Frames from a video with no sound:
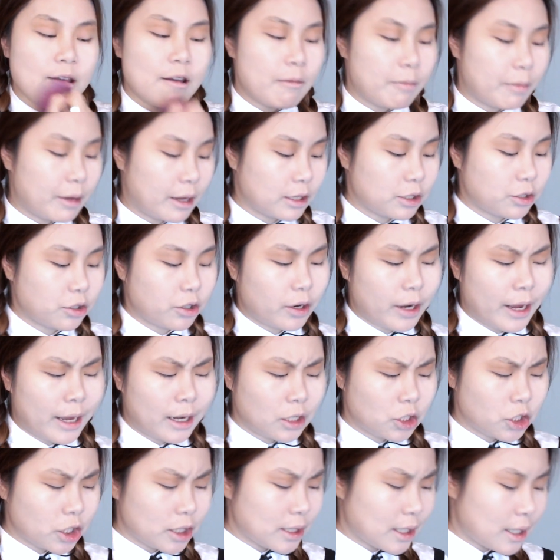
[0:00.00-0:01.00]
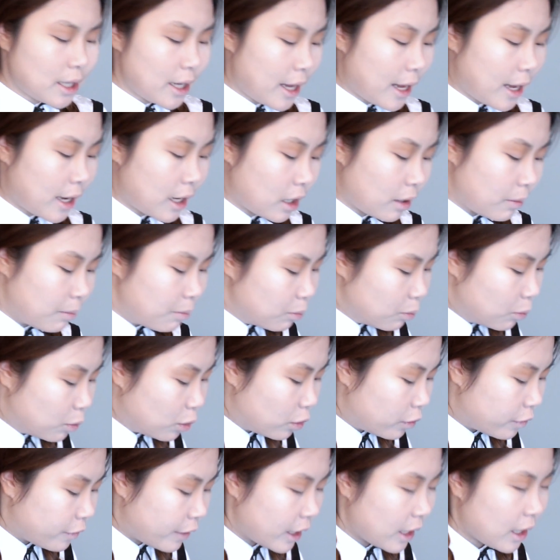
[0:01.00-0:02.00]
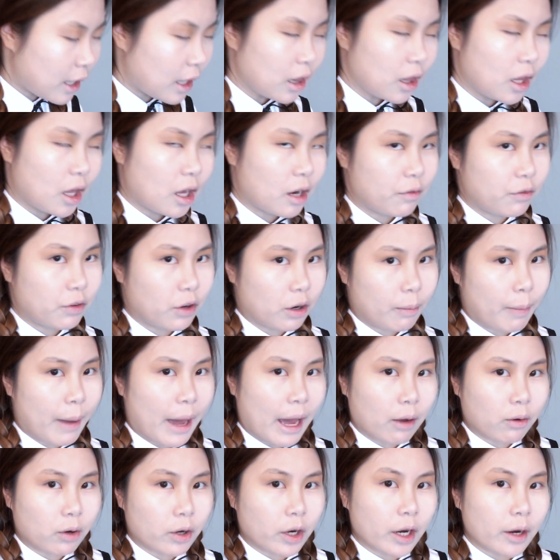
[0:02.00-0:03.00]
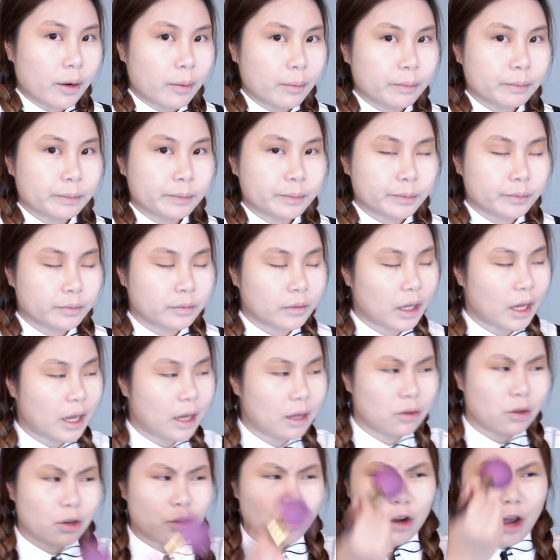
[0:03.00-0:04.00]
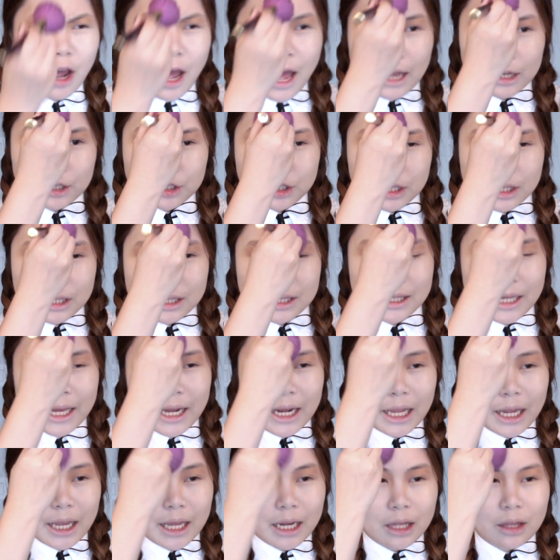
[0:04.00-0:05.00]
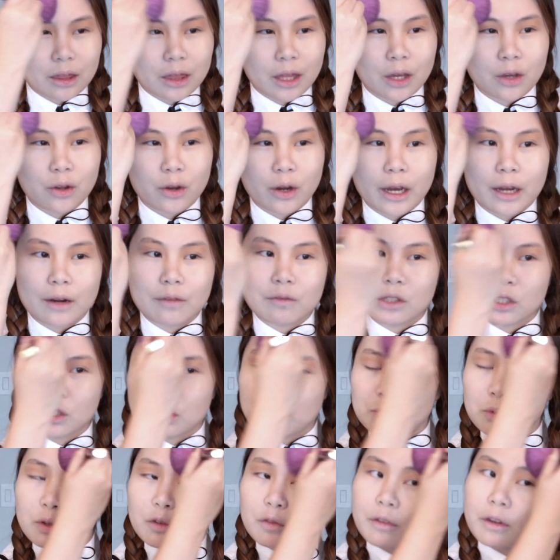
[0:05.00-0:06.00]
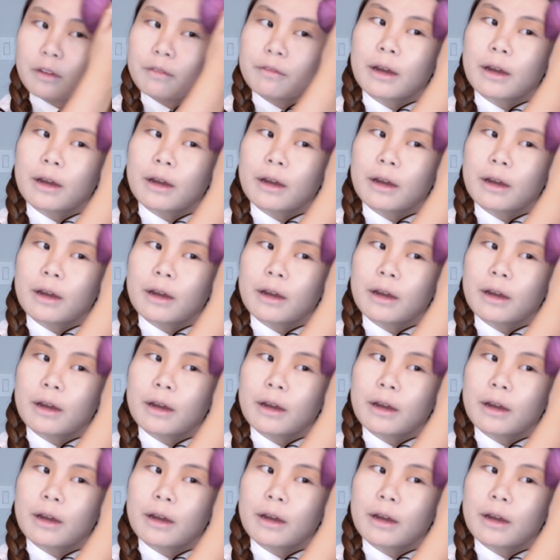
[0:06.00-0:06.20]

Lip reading: because you're just gonna end up moving a lot of your powder and you're not actually setting anything, you're kind of just moving